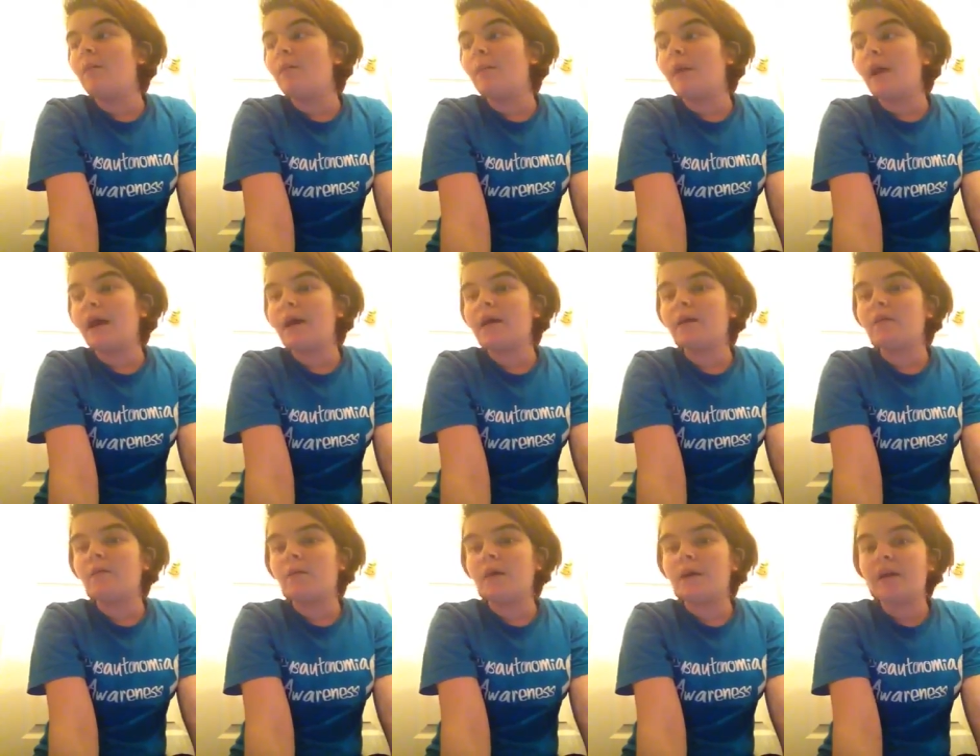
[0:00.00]
Back
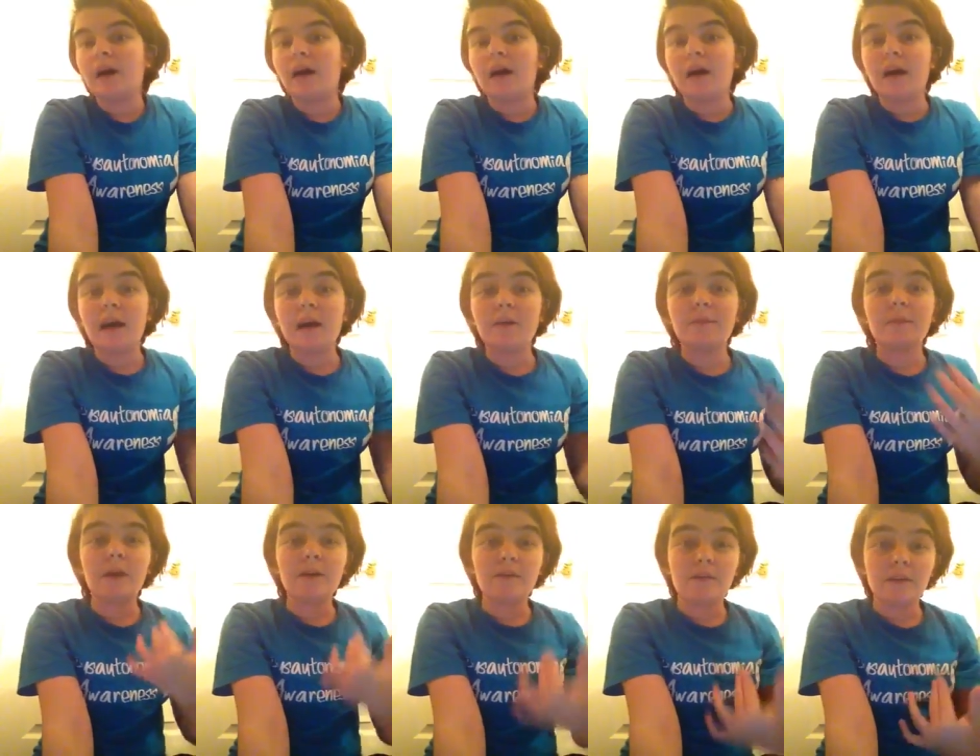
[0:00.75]
when I had
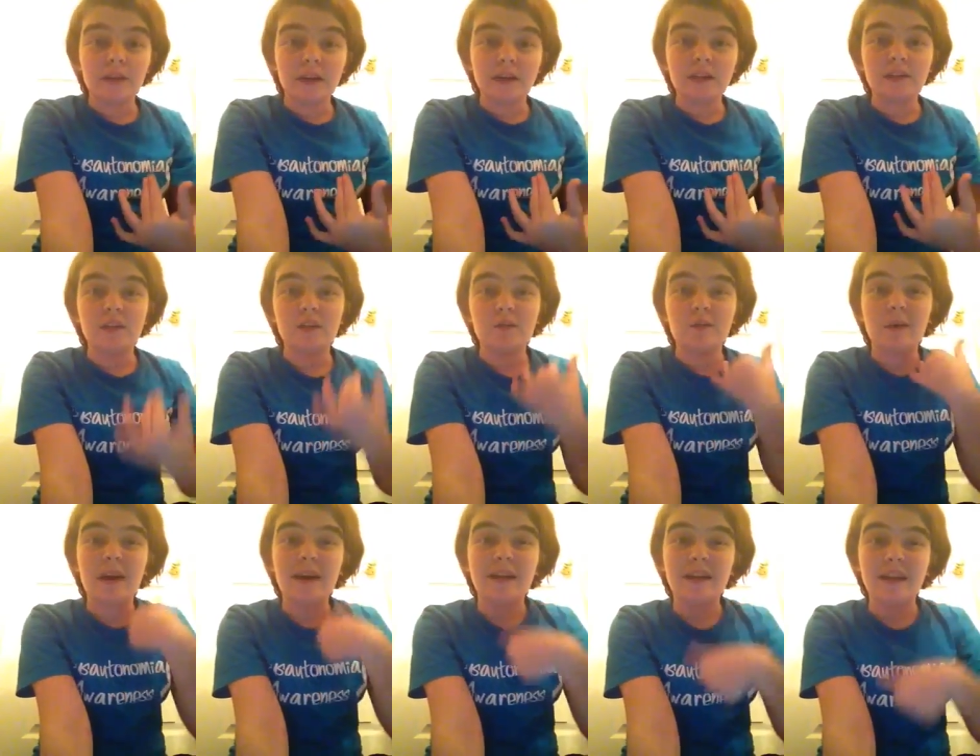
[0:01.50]
my feeding tube,
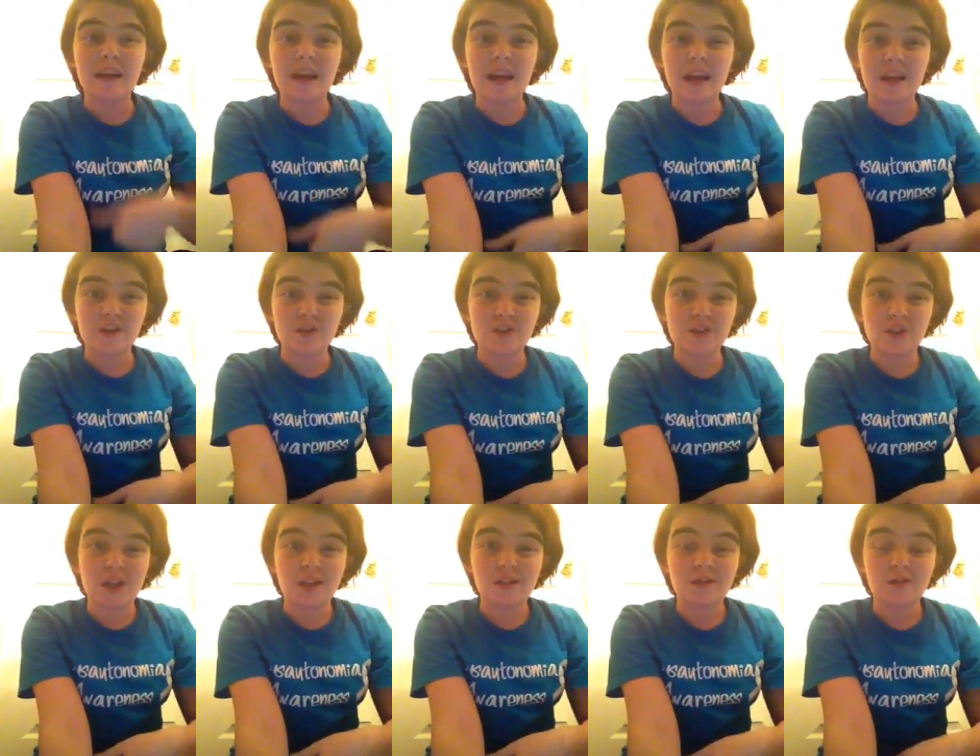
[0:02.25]
I had an
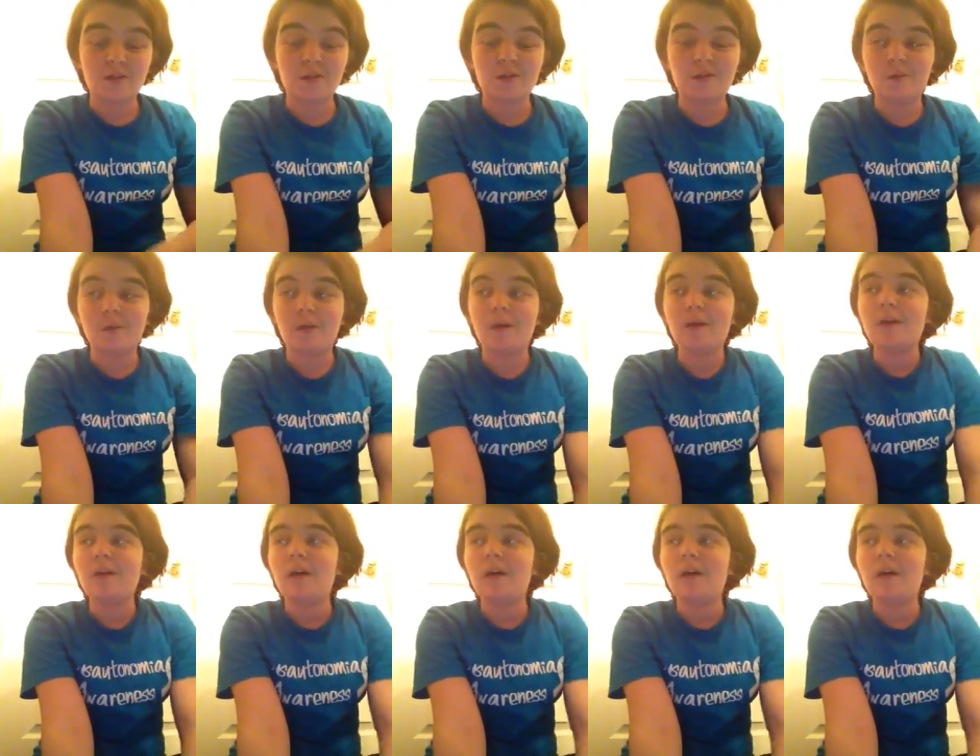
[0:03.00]
NJ tube.